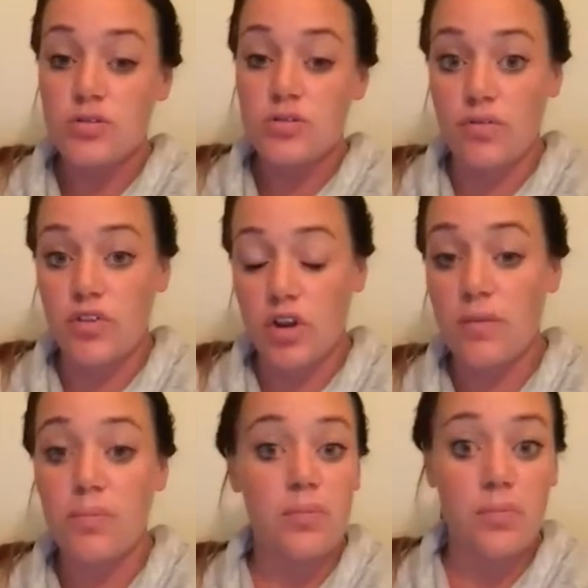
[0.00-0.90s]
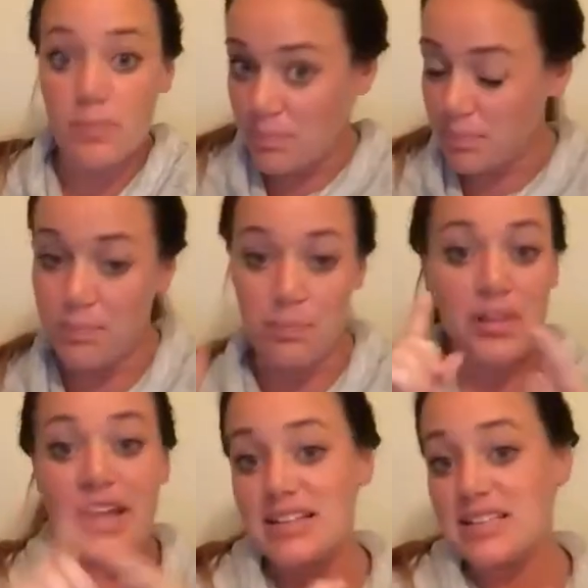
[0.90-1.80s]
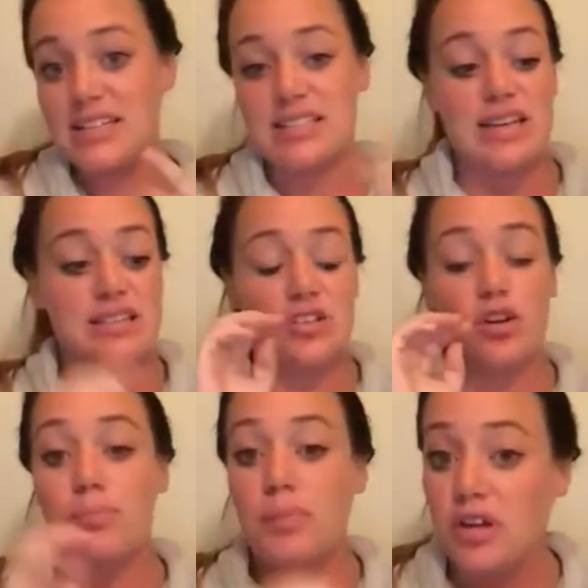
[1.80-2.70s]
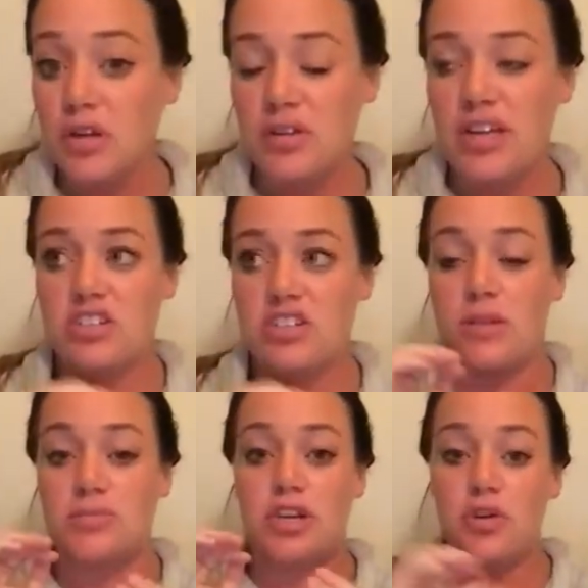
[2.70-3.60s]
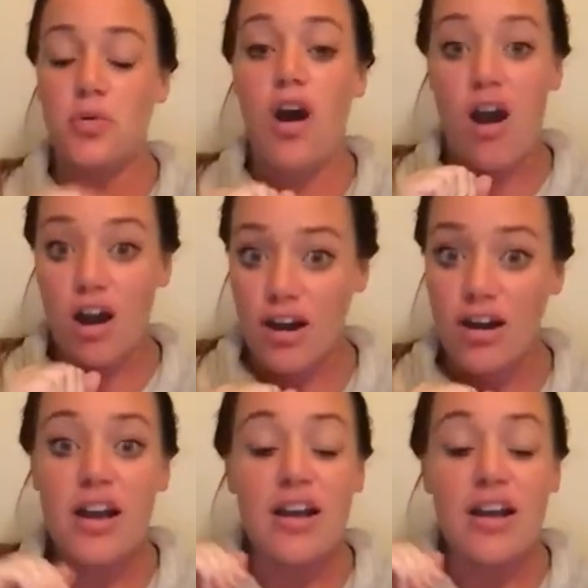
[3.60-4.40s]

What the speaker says: So if you're planting seeds and you're building relationships and you are,